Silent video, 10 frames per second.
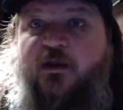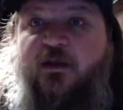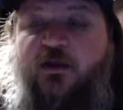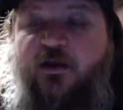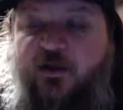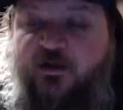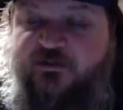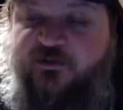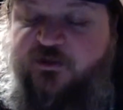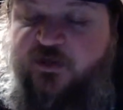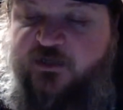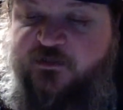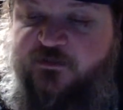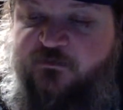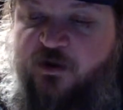I'll see you
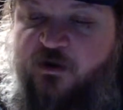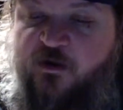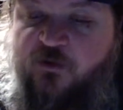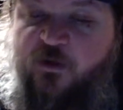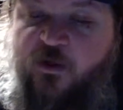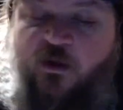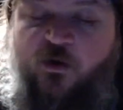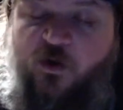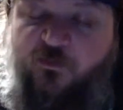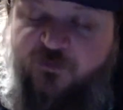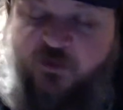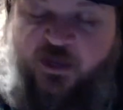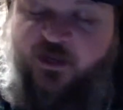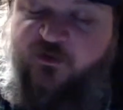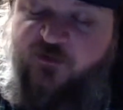guys tomorrow. Hopefully
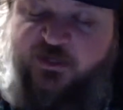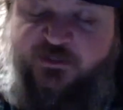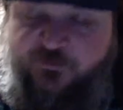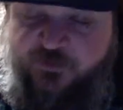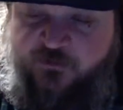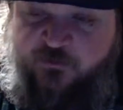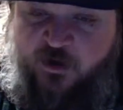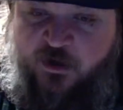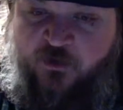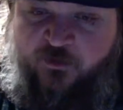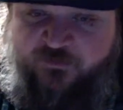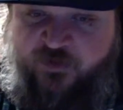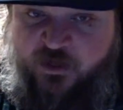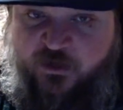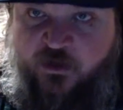I can write something tomorrow. If
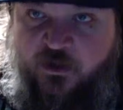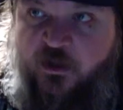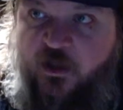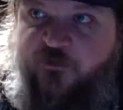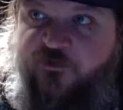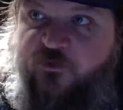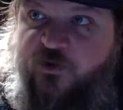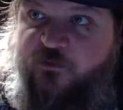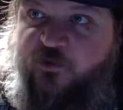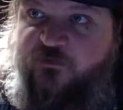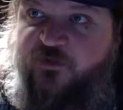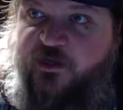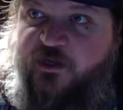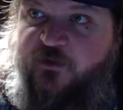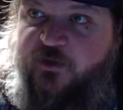not, I'll do one more
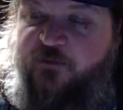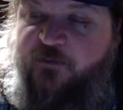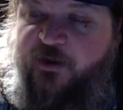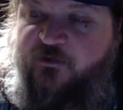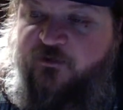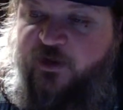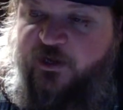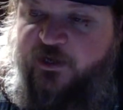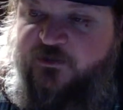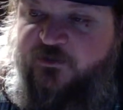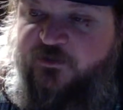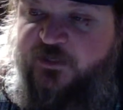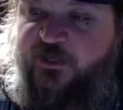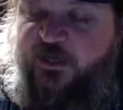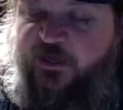video and get back to writing as soon as
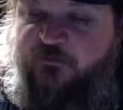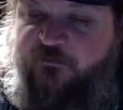I can.